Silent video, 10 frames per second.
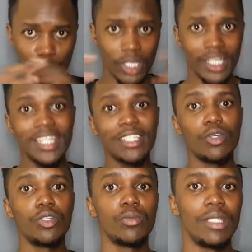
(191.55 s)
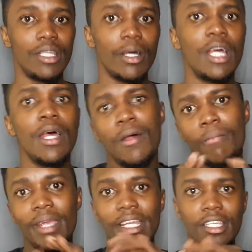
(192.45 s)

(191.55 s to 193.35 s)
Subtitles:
That is going to be the main